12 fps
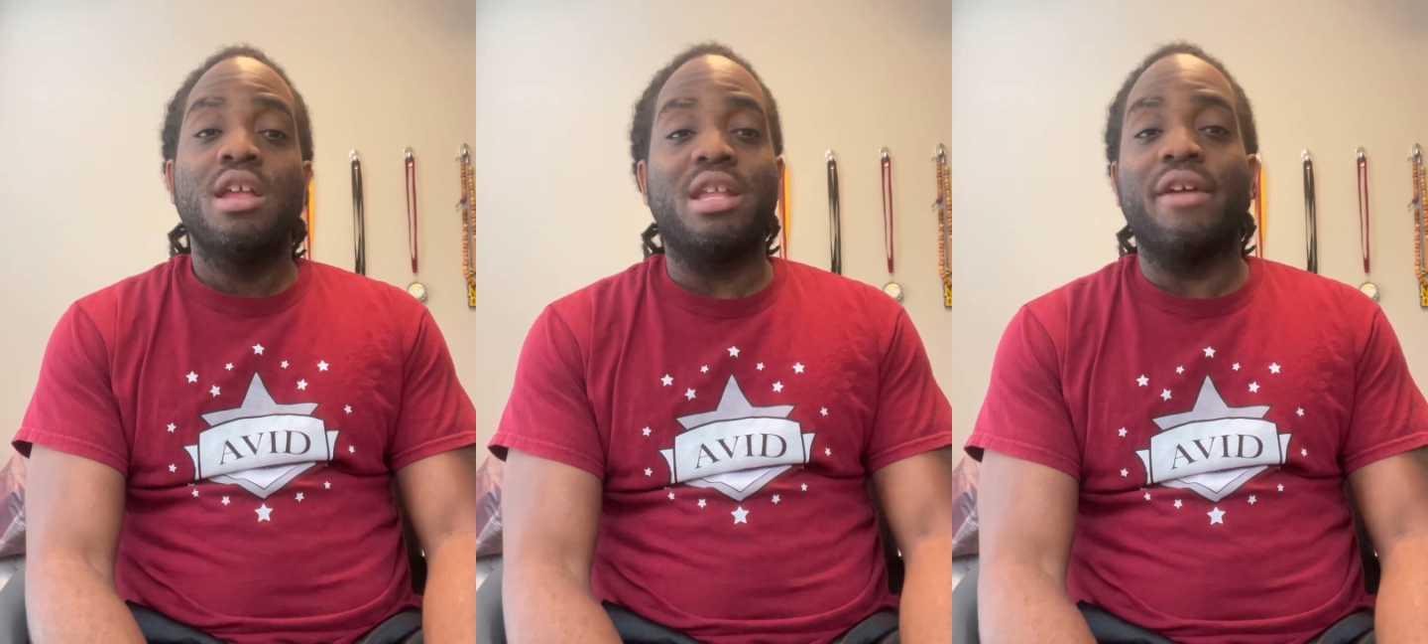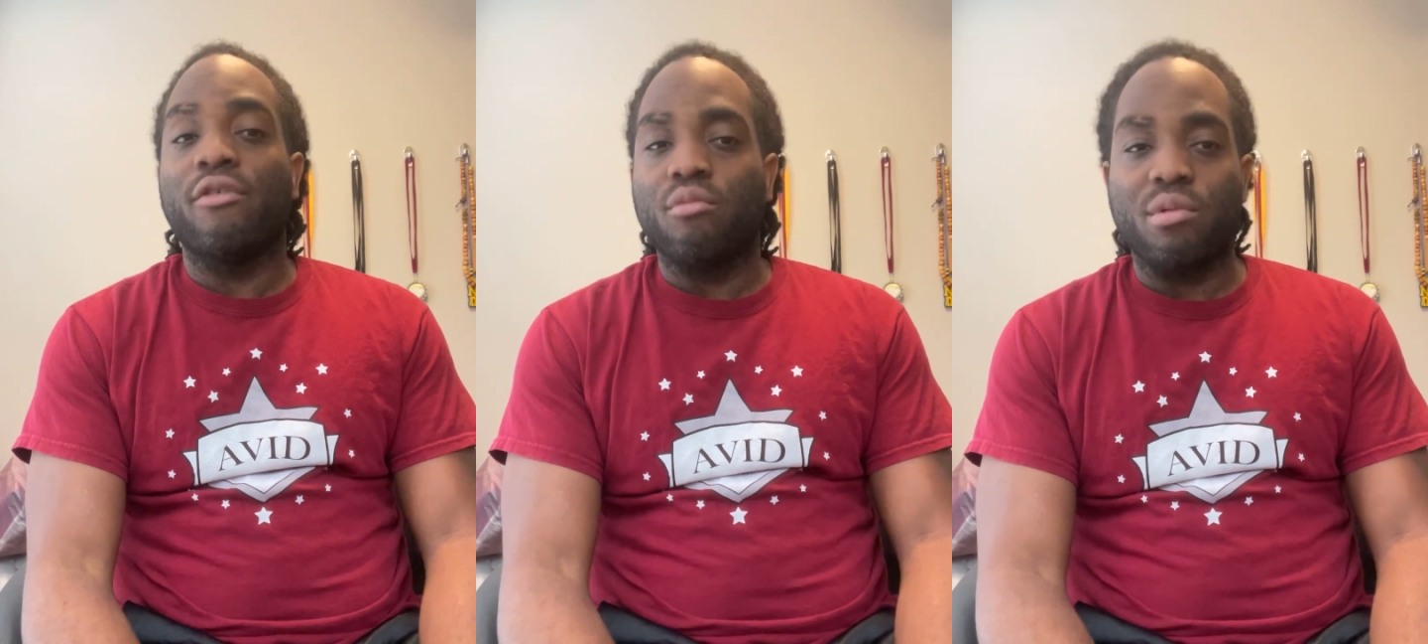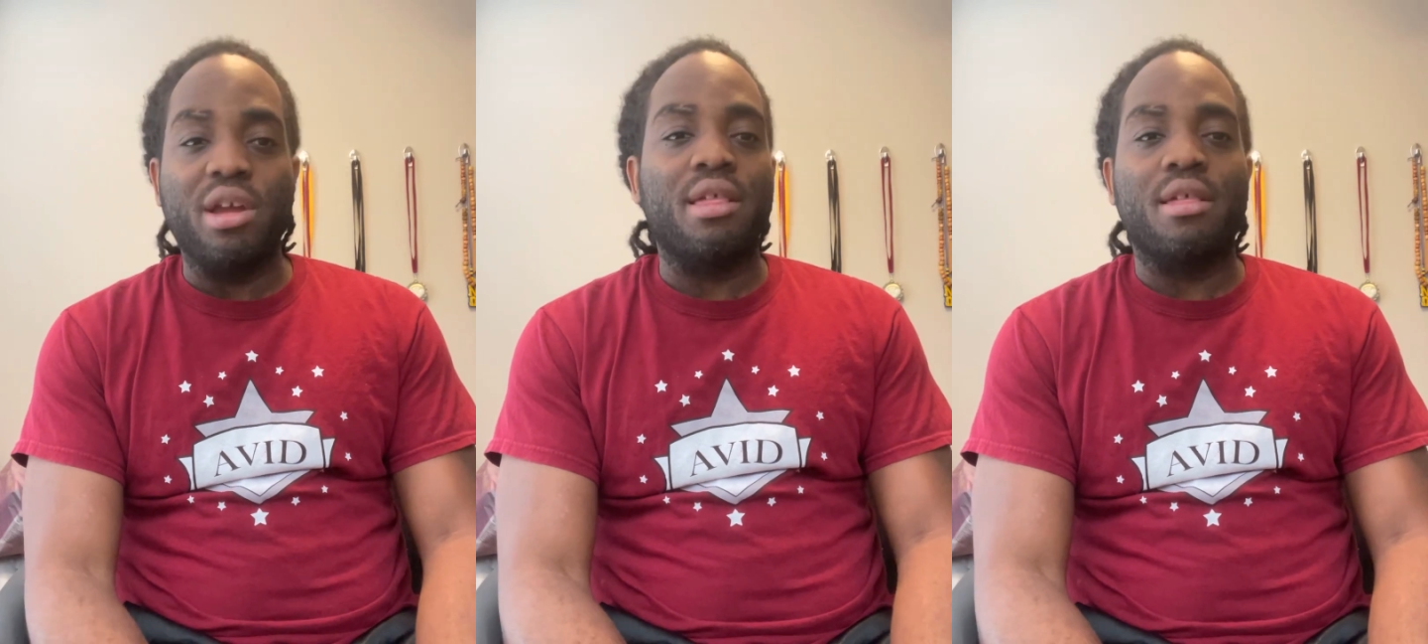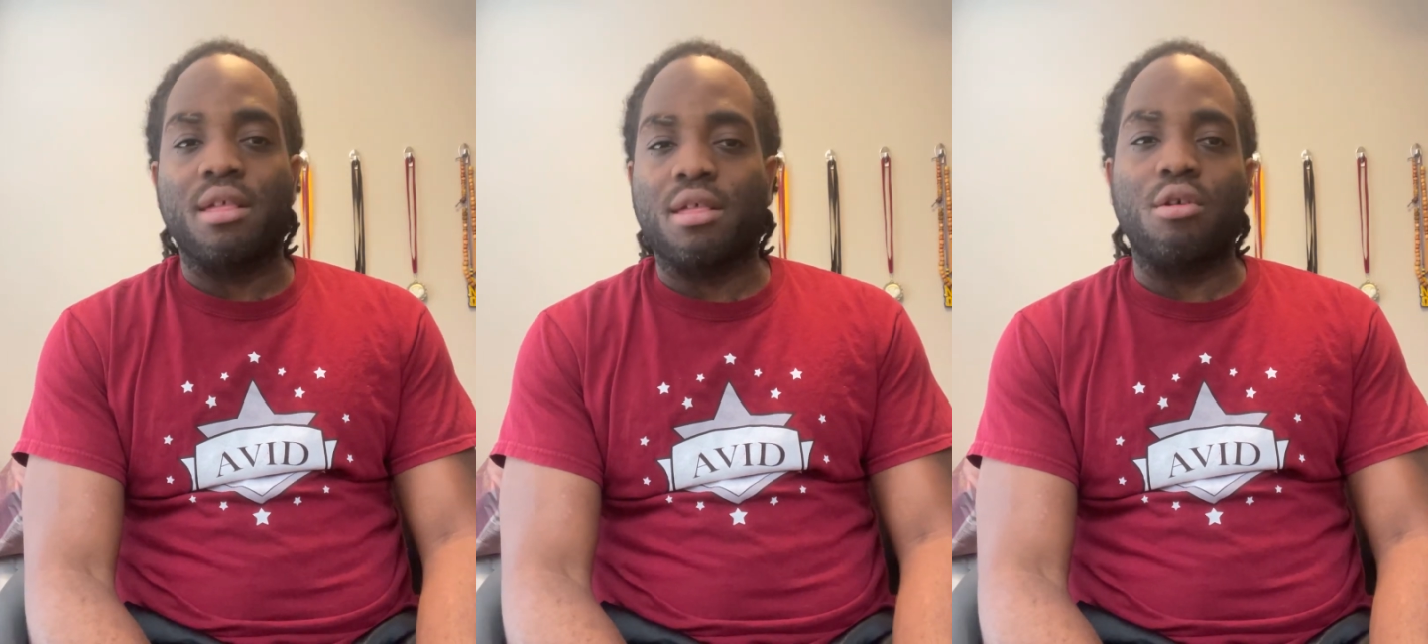different
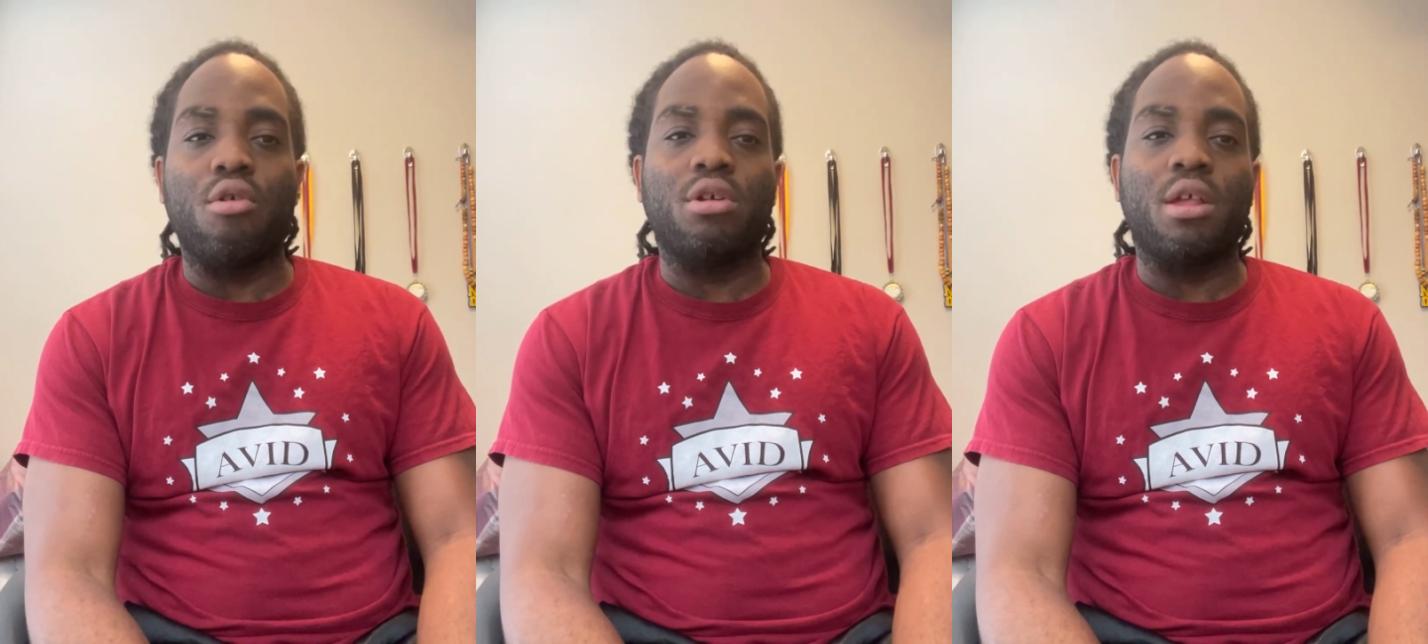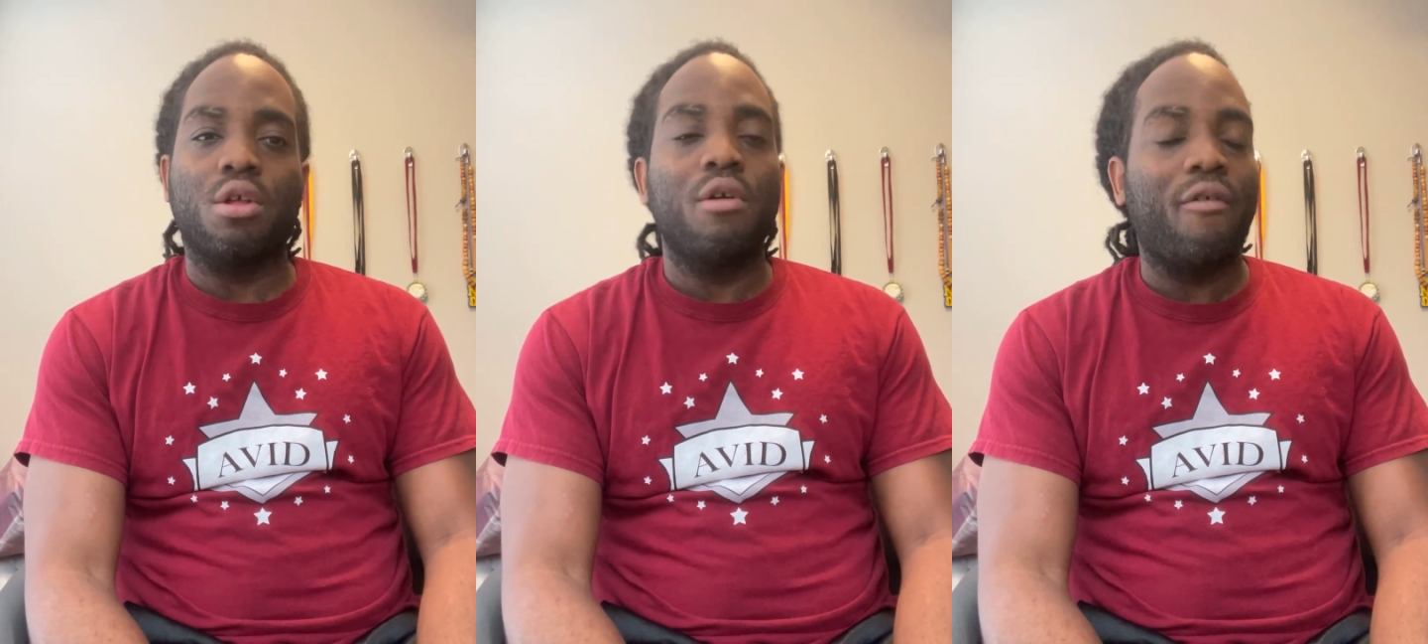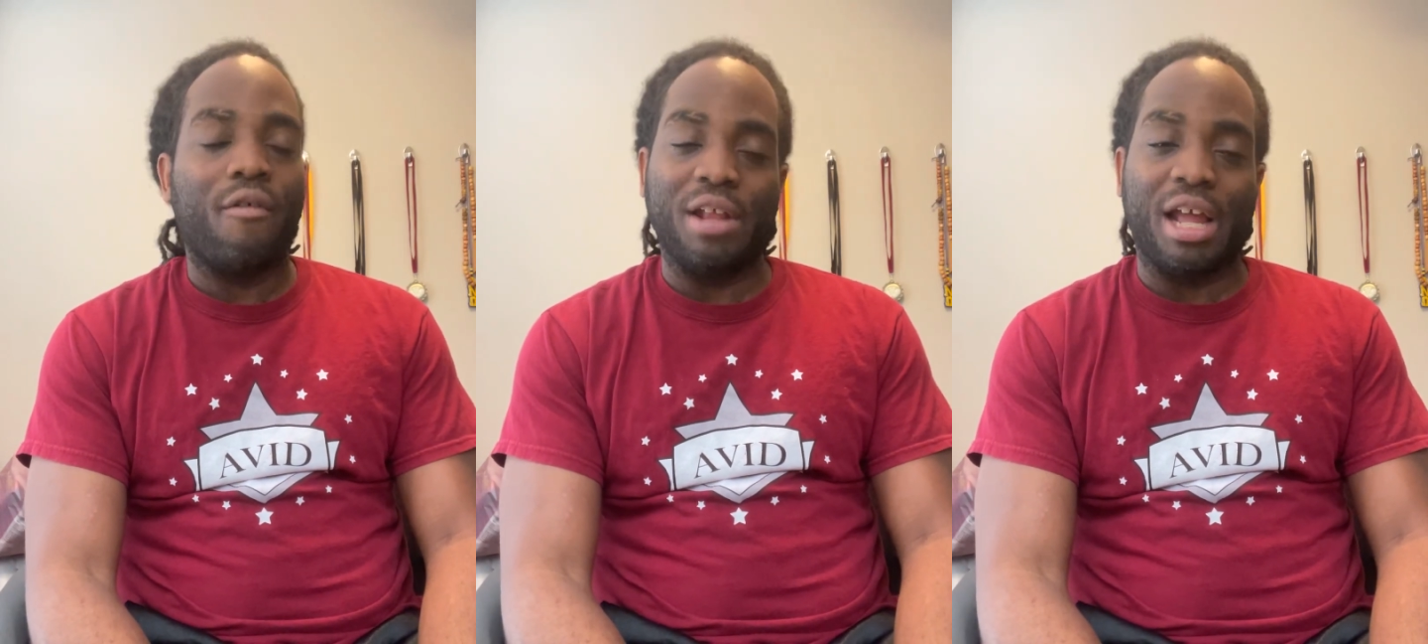reasons and so on and so forth.